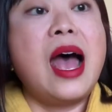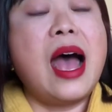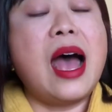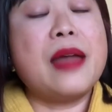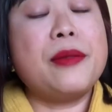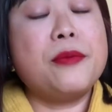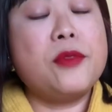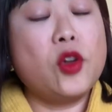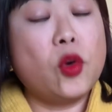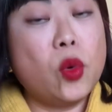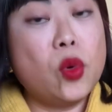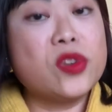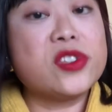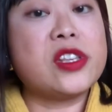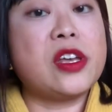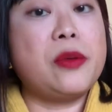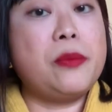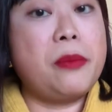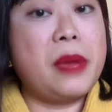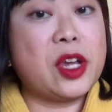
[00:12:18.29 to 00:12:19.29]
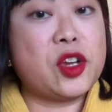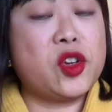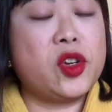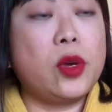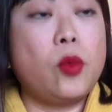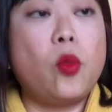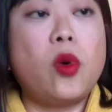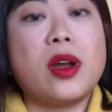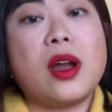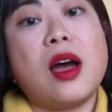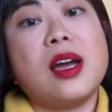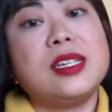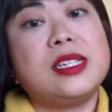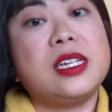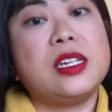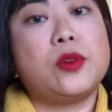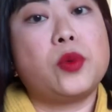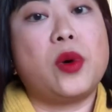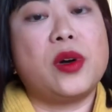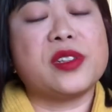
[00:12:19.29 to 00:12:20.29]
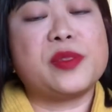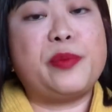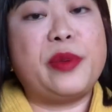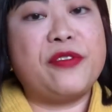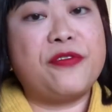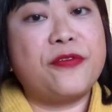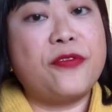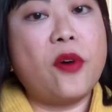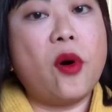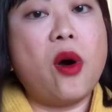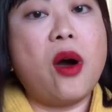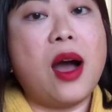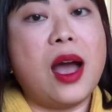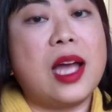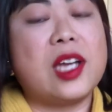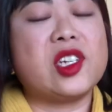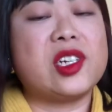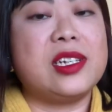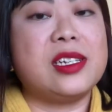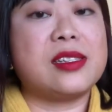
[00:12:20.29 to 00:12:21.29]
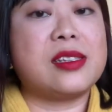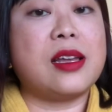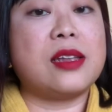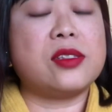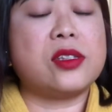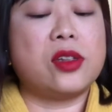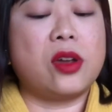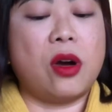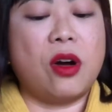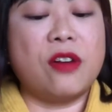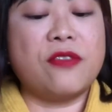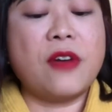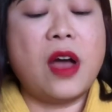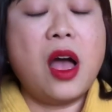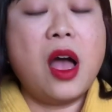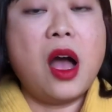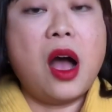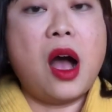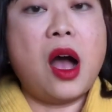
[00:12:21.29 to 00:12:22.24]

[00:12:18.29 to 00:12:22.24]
And also make sure, what I did was, before I actually sent it off,